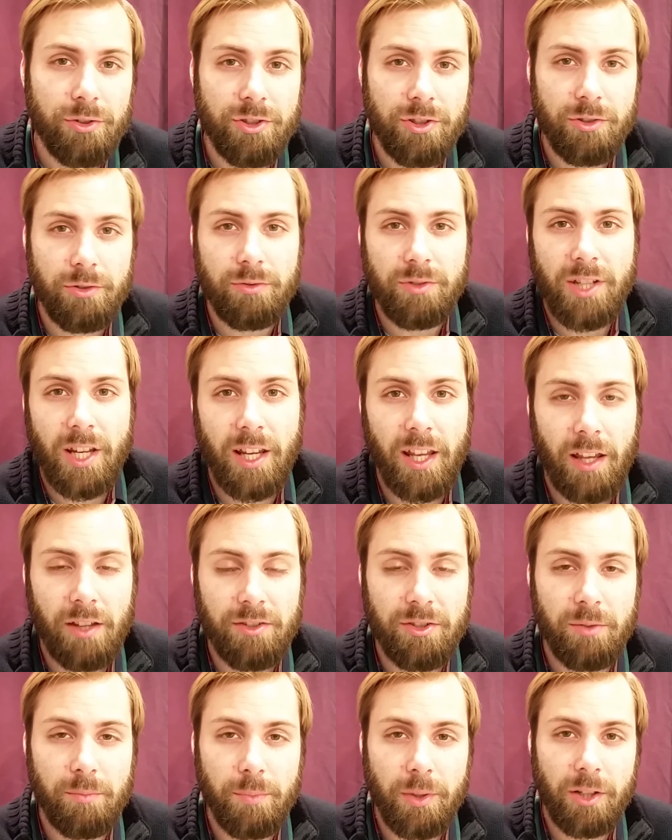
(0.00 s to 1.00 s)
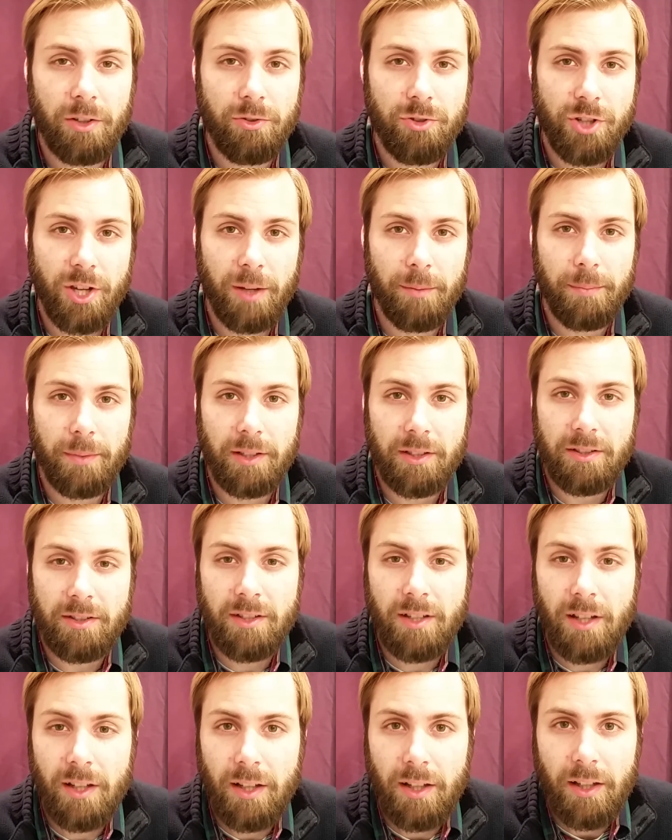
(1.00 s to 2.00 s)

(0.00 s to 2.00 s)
to take out some bigger champions.